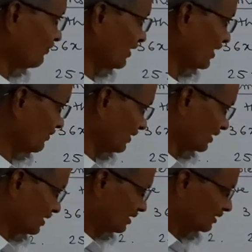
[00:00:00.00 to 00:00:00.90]

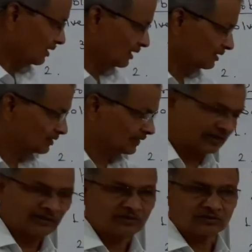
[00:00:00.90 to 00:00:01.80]
21, that is
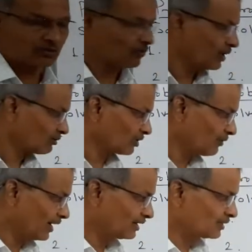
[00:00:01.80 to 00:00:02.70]
3. So we have to
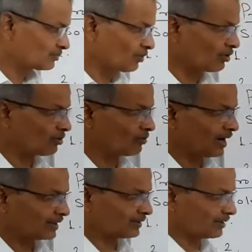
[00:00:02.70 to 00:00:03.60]
divide this modulo
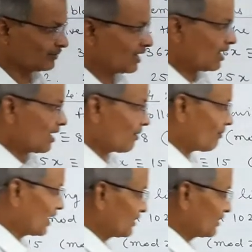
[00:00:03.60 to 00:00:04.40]
by 3. By